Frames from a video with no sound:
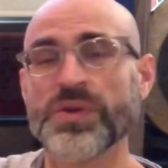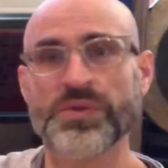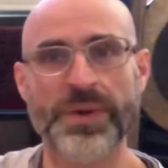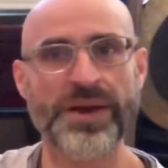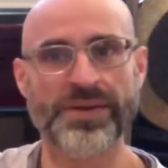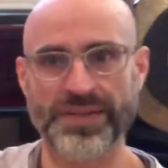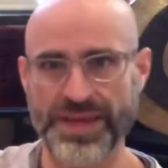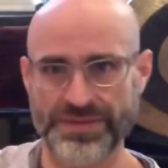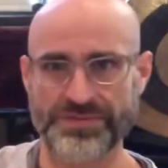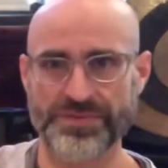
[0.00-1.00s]
throughout our
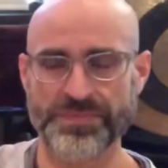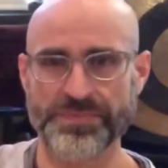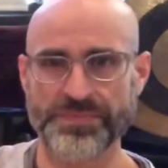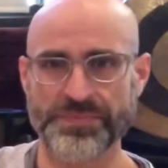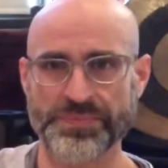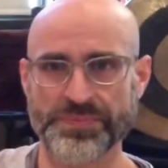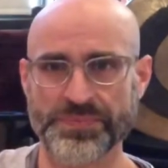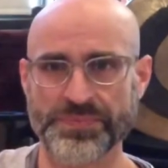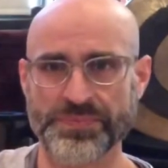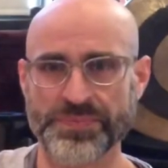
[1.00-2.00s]
life.
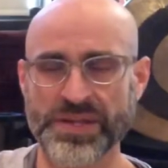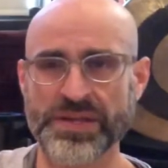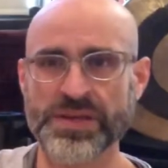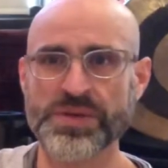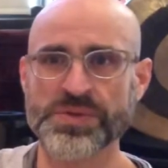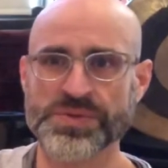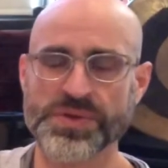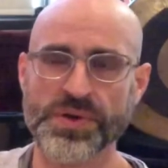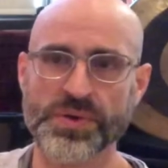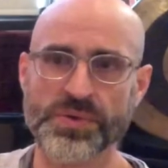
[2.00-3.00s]

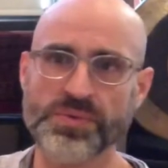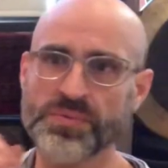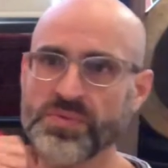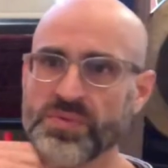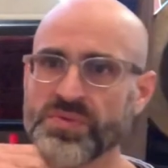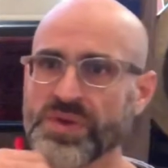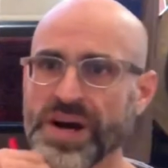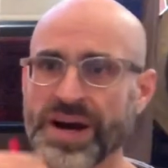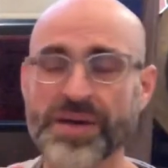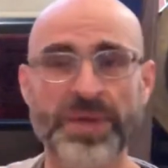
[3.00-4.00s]
So,
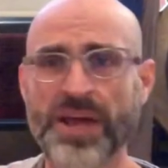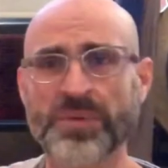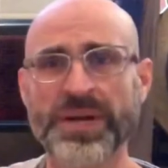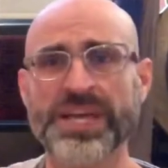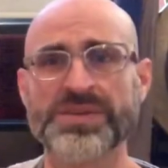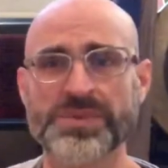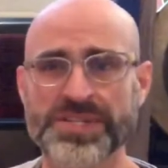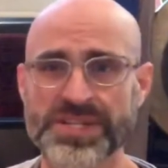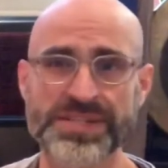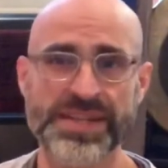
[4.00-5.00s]
um, and I don't want to get into
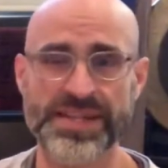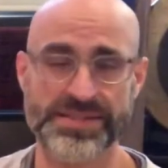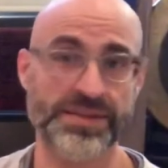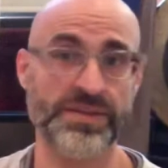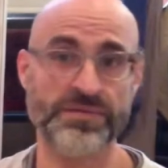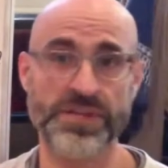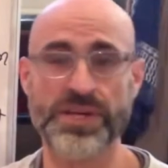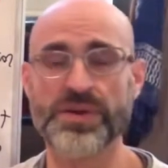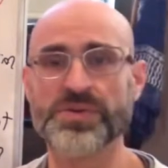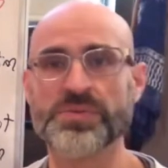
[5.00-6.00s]
much detail, that's another
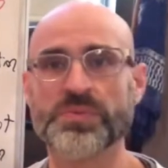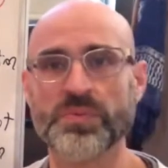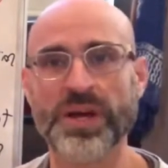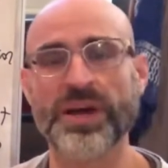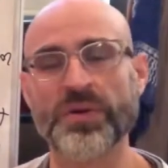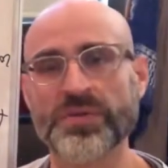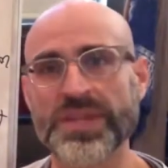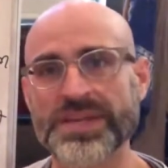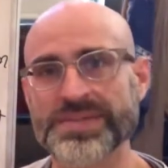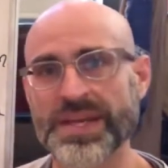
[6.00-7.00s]
video is when I go over
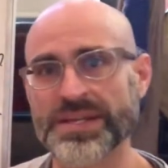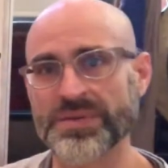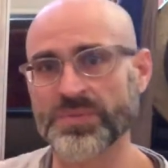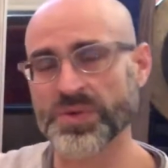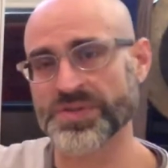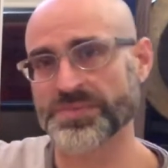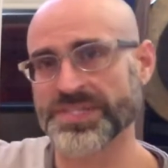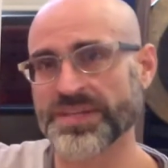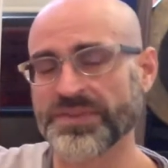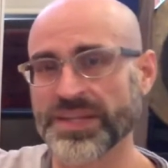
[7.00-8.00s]
the ascendant more
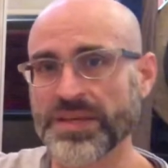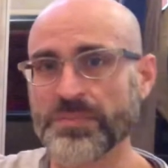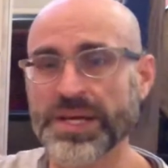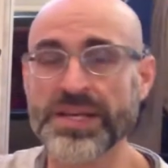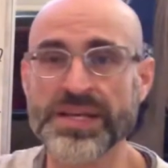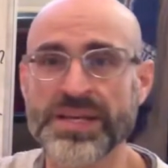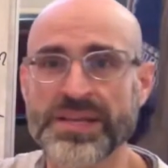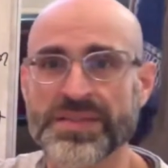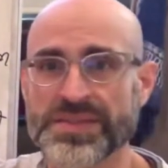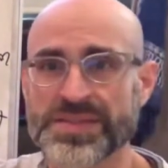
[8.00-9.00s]
specifically, but
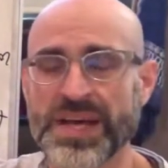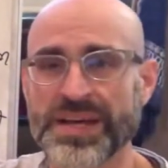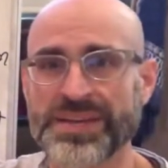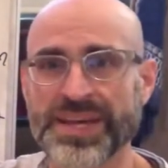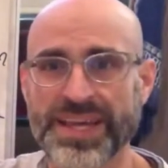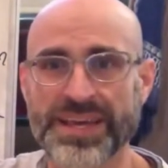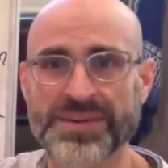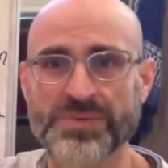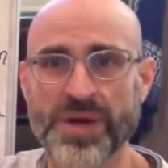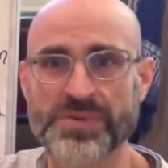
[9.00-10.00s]
the sun,
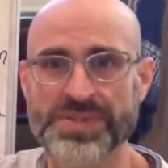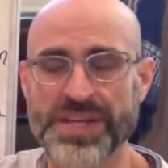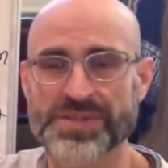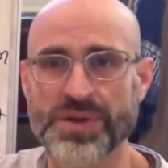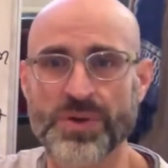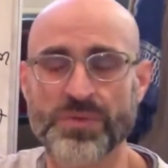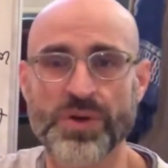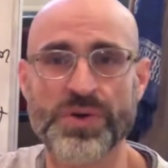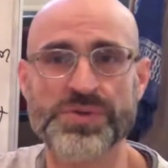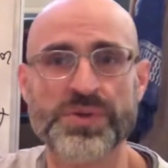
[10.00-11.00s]
again, represents our
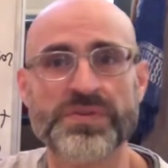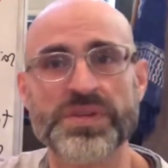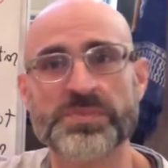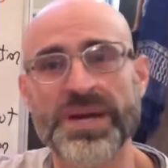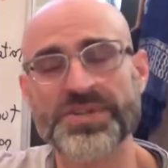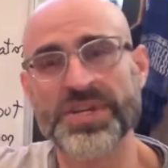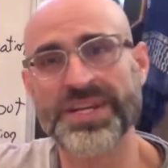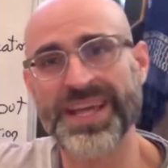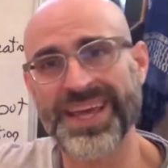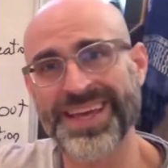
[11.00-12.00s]
overall sort of
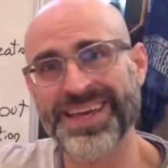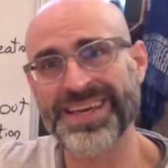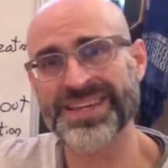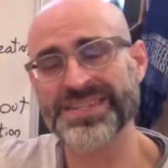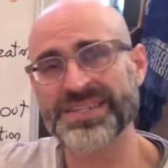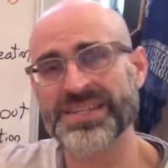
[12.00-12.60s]
expression, and,